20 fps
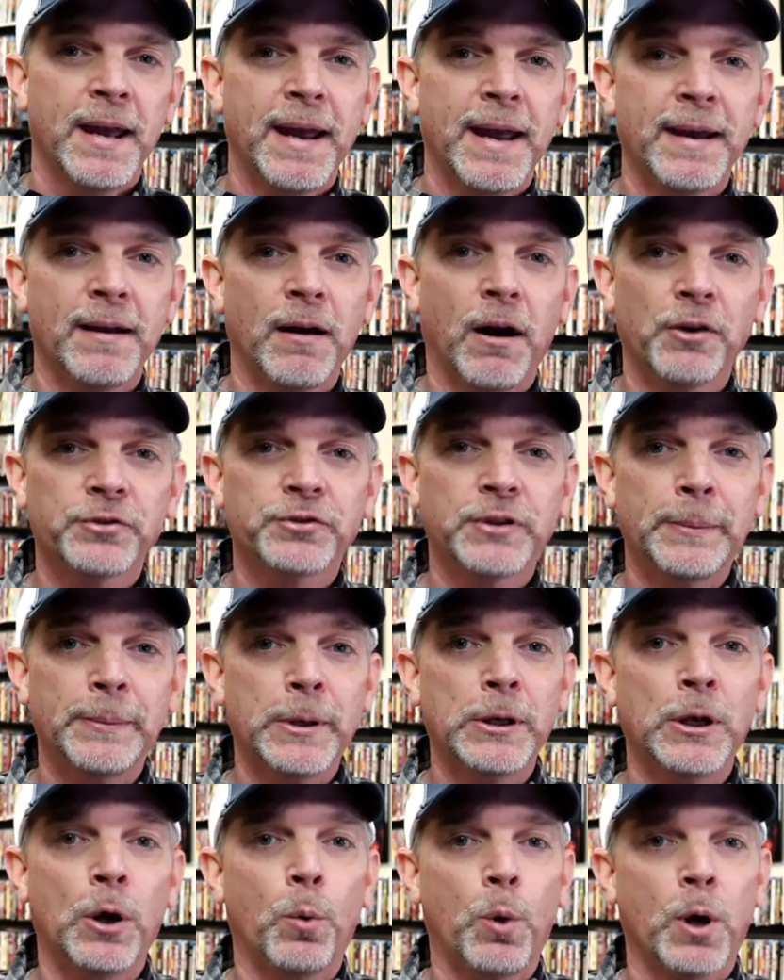And also let
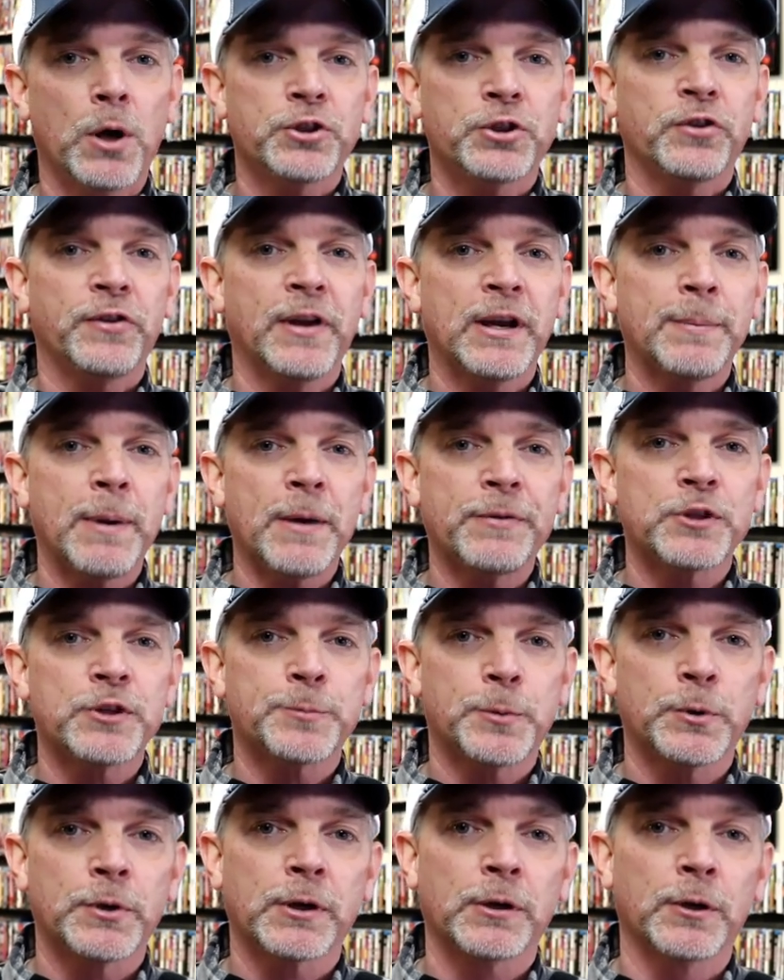me know what you think about this
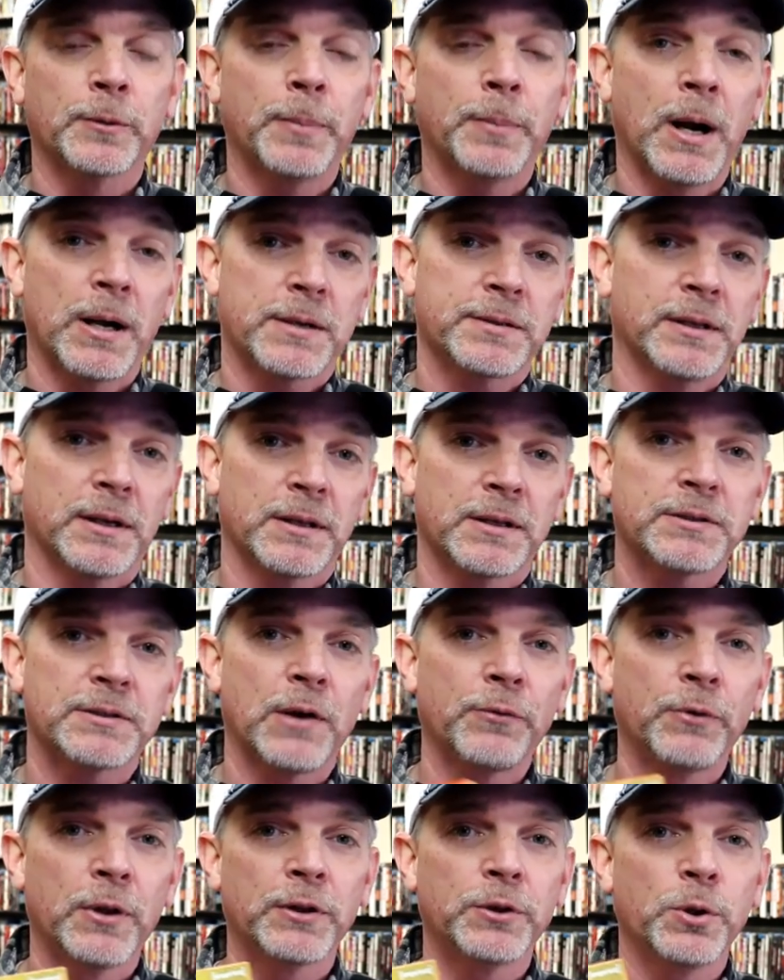particular box set because
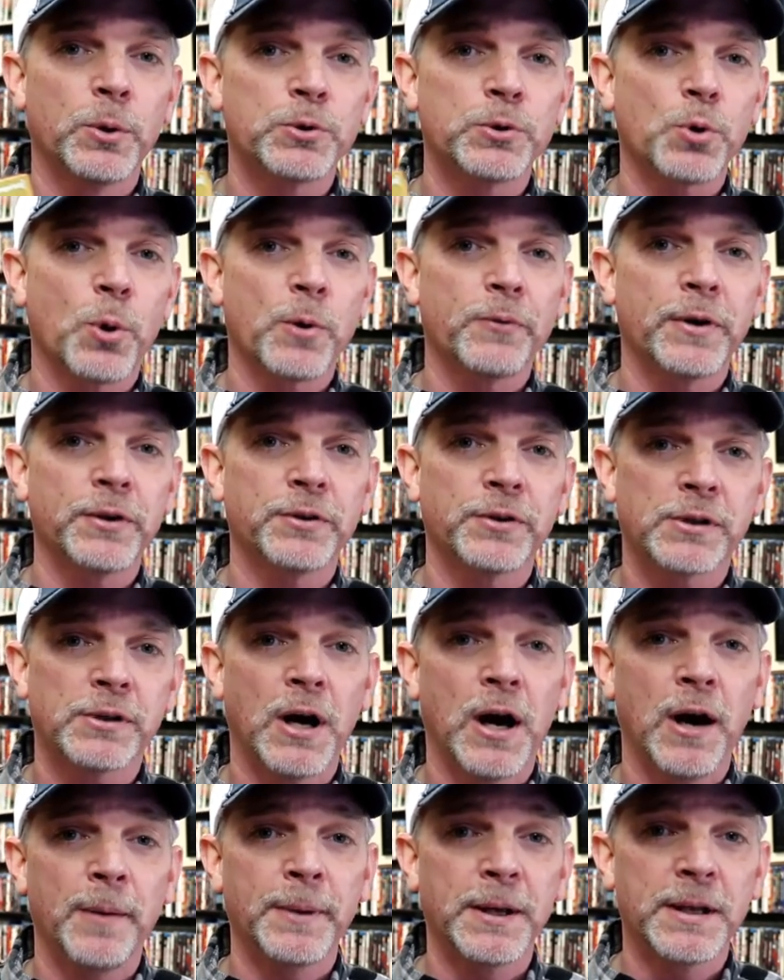I really do enjoy reading your
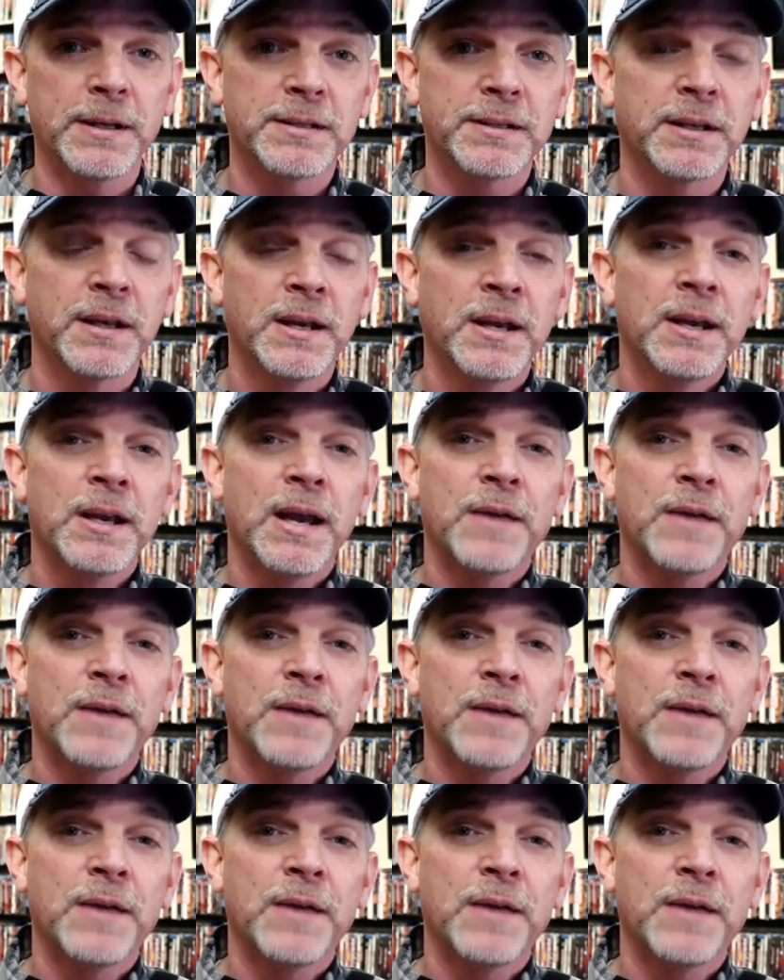comments.